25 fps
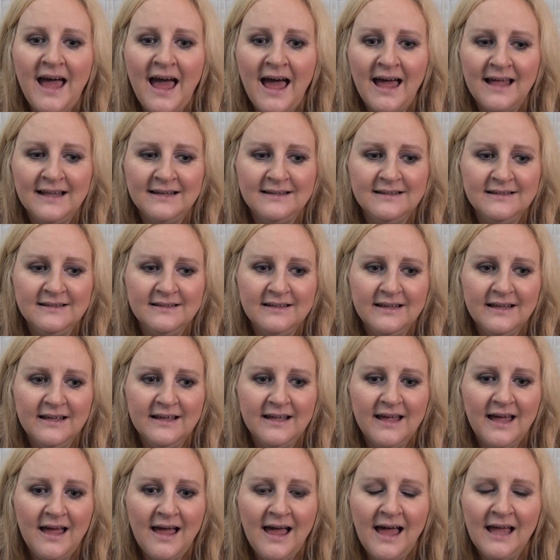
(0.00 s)
and
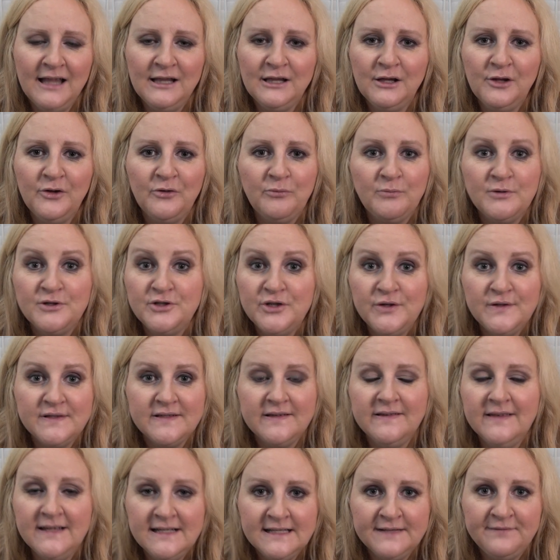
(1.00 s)
I love
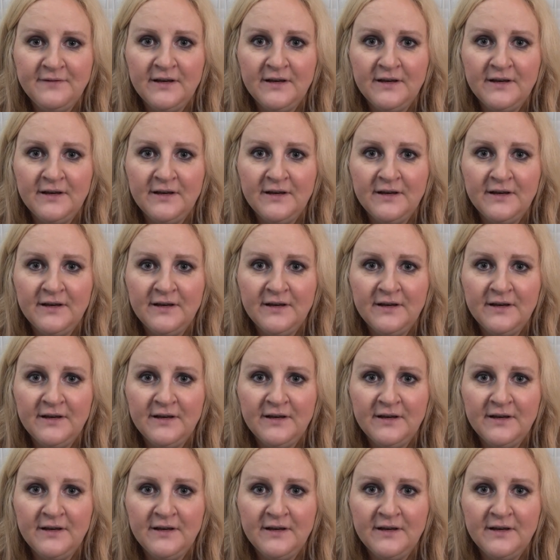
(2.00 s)
producing these